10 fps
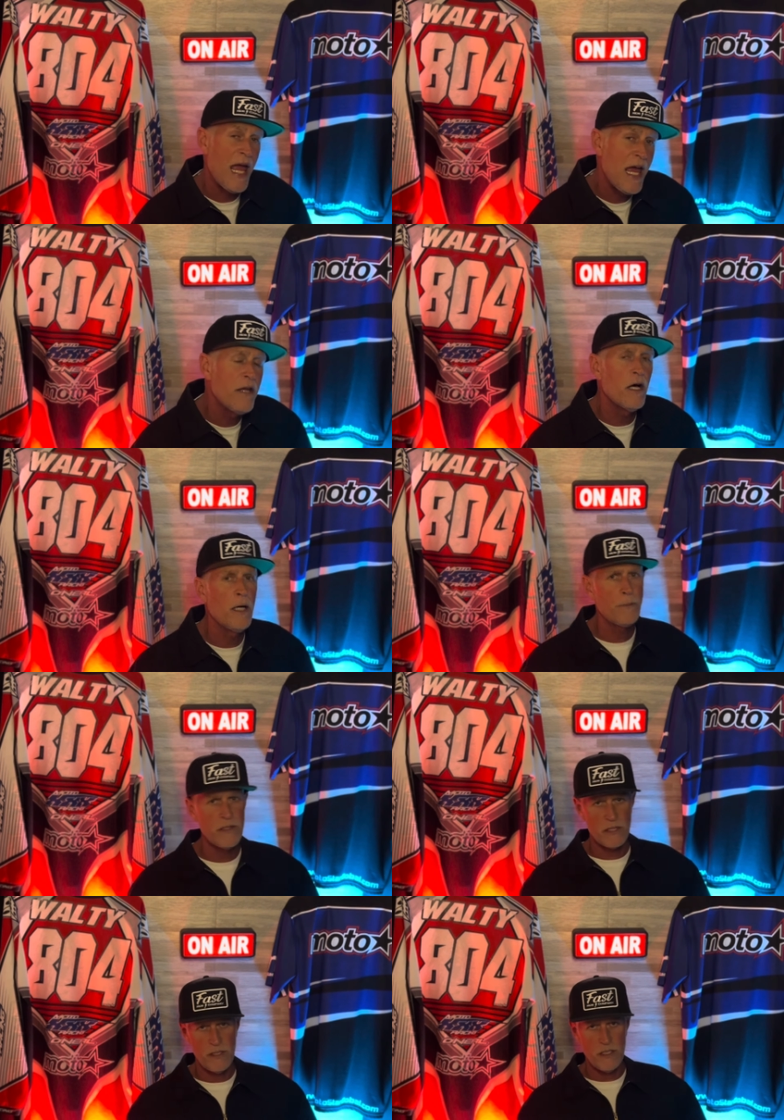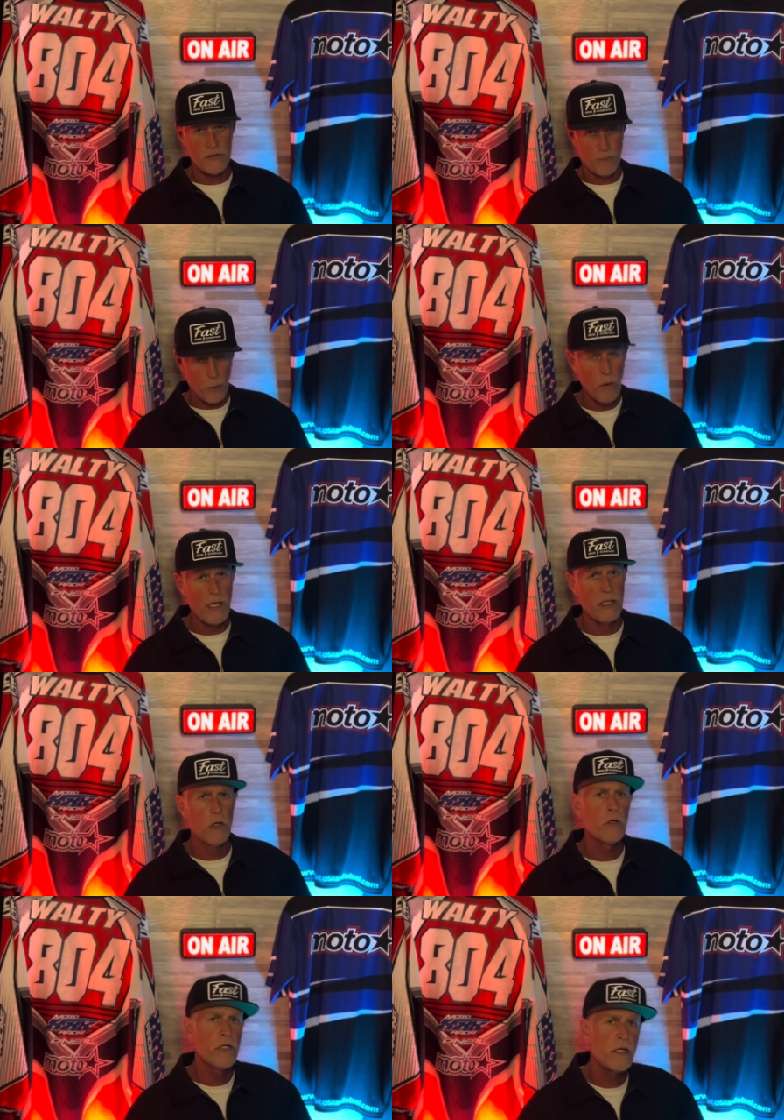And up until this point,
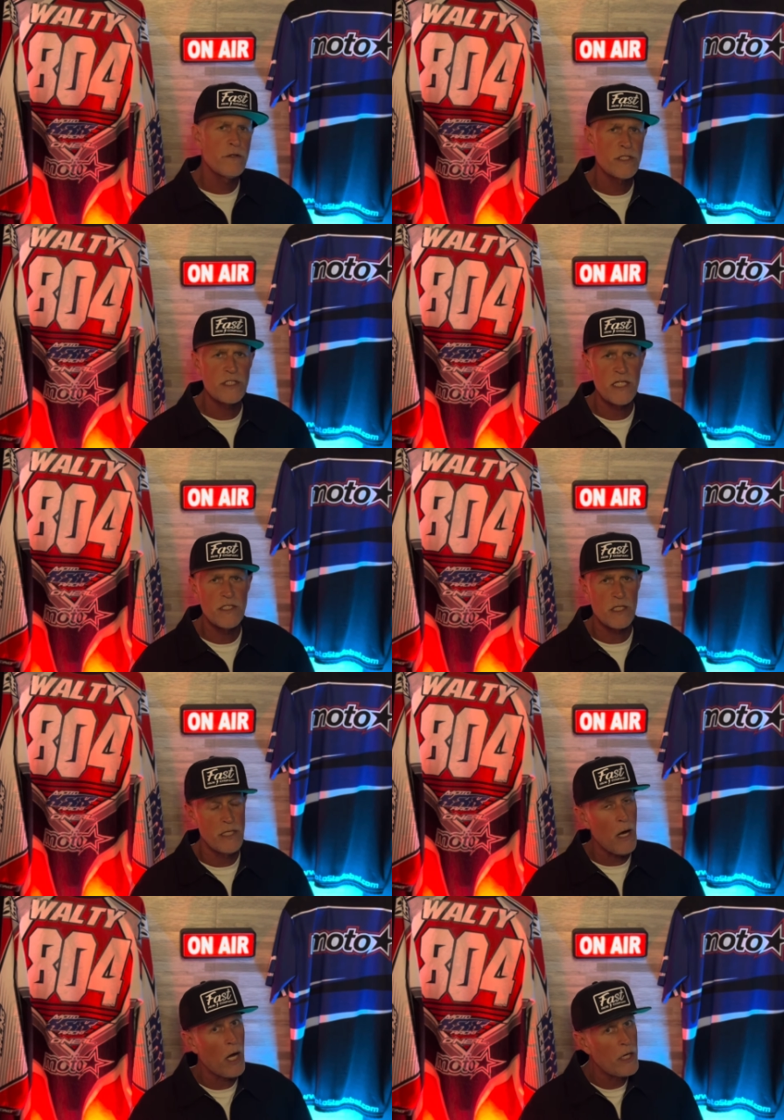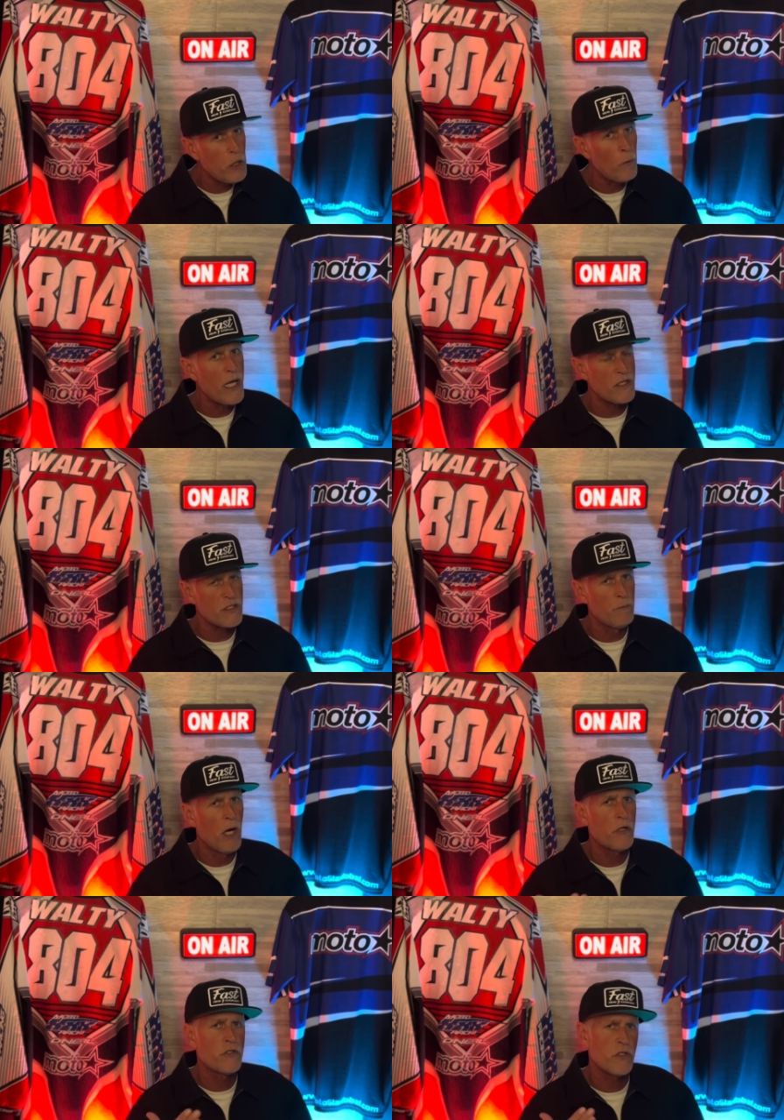earlier in the season, now I know we had some
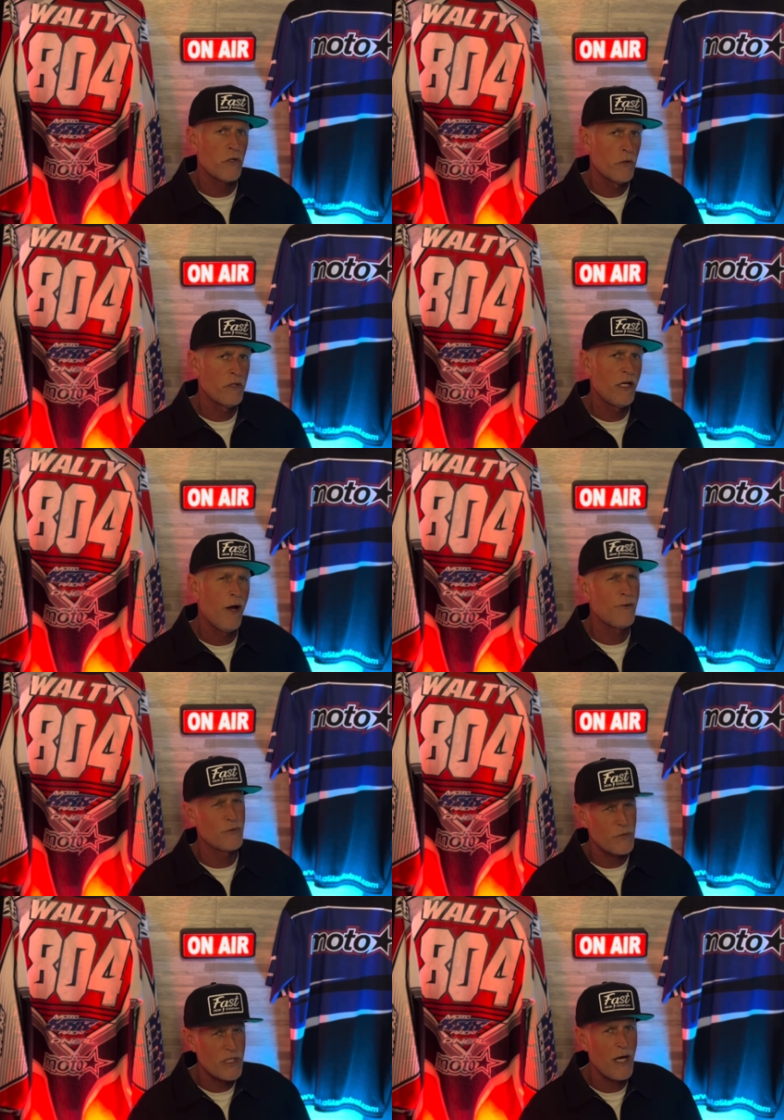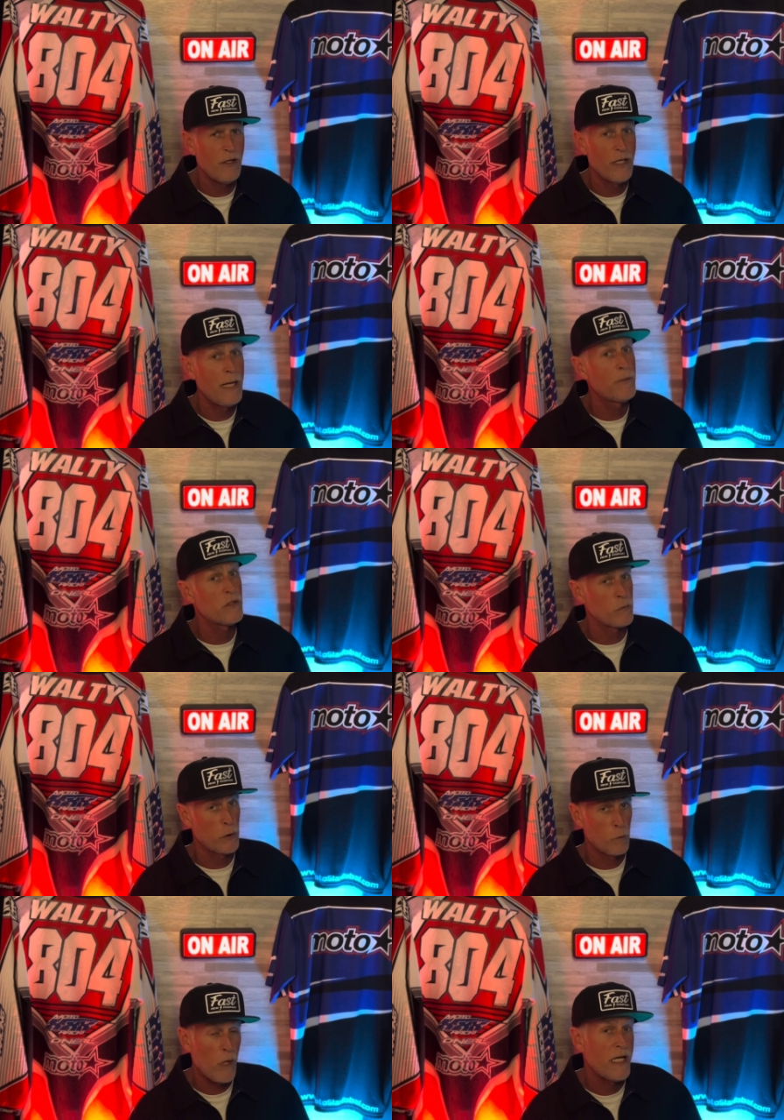mutters early on, which was kind of lame because we
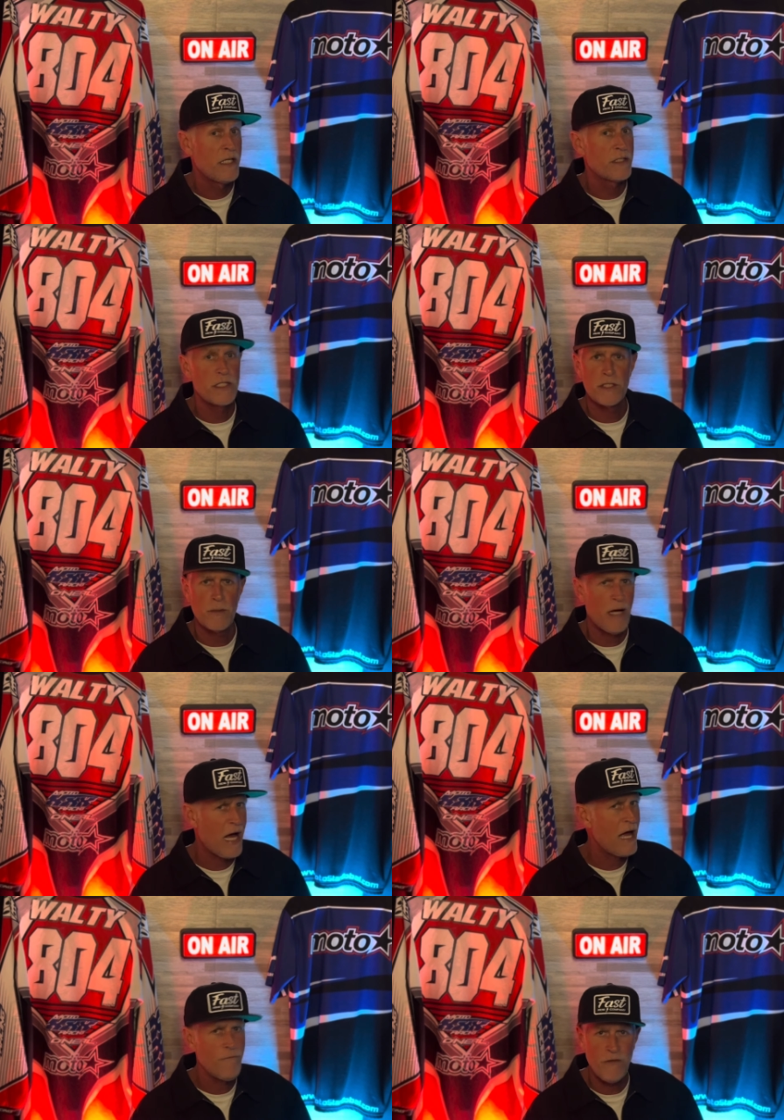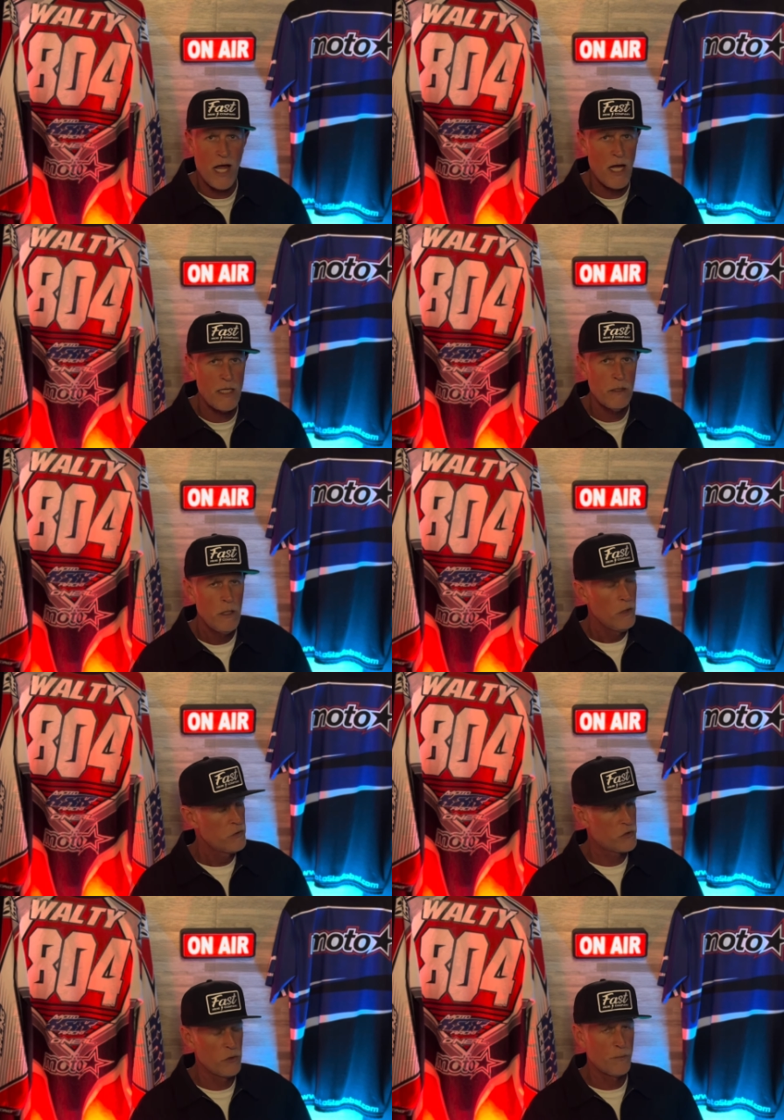were ready to see some high-flying
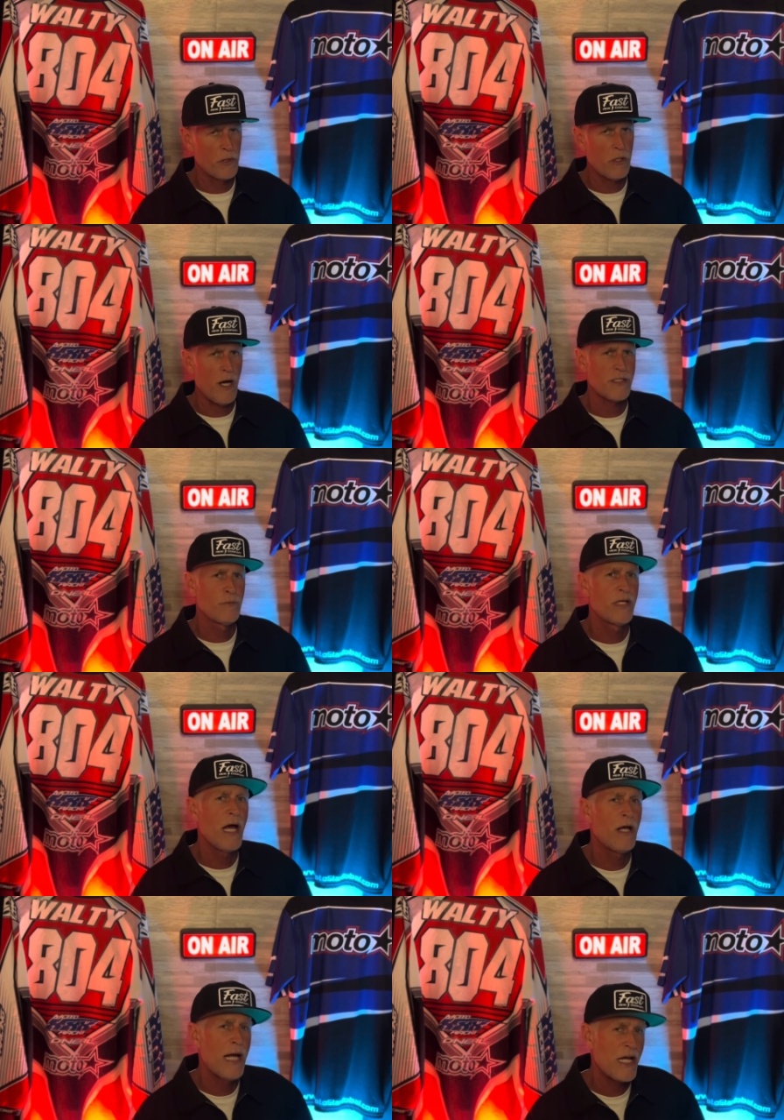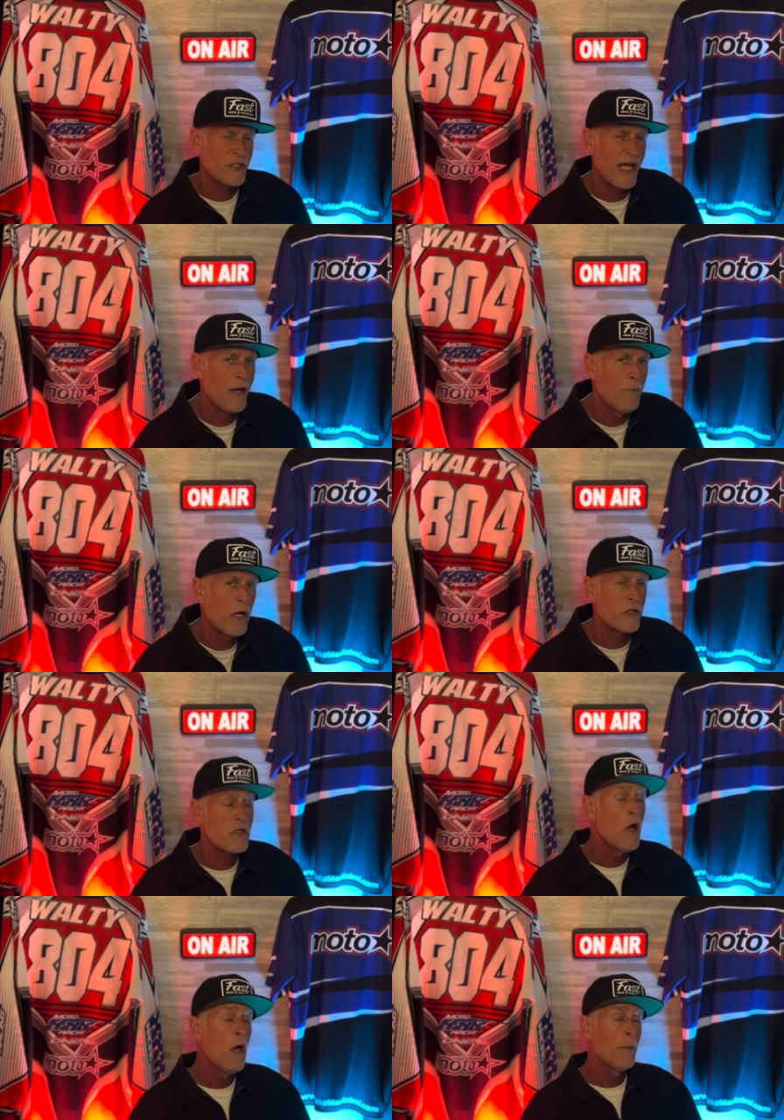Supercross, and we actually had mutters.
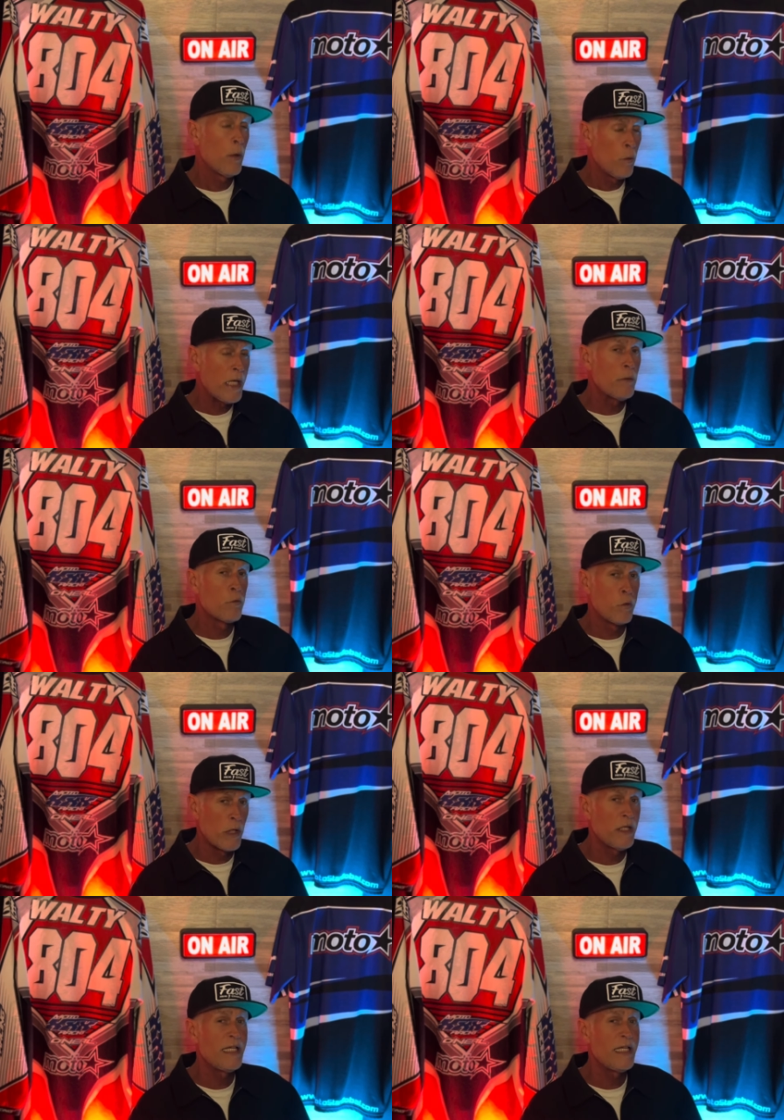But we really